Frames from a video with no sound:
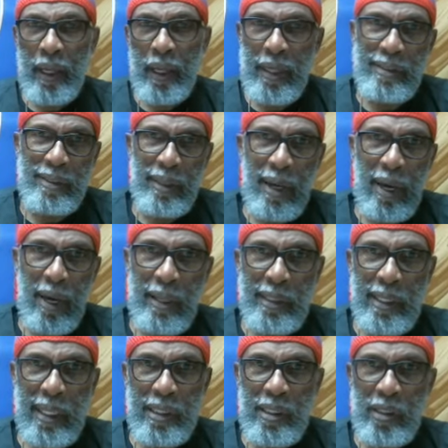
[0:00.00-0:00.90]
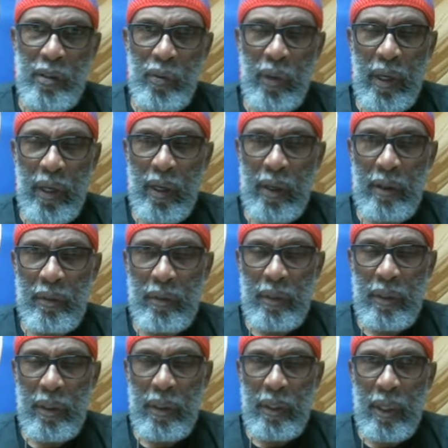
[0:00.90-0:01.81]
That's card, chapter 12.
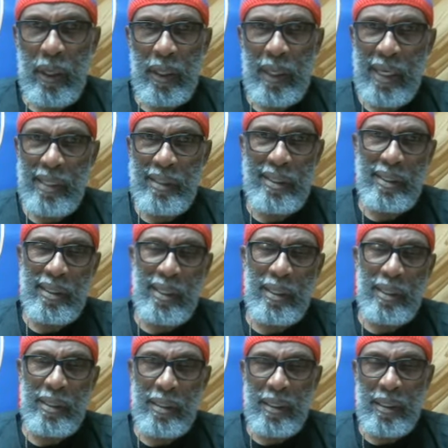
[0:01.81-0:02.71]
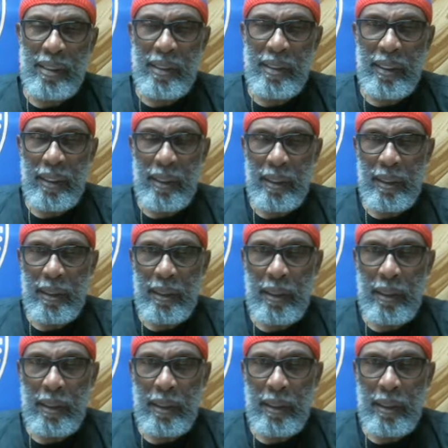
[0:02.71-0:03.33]
Huh? That's Ezekiel 16.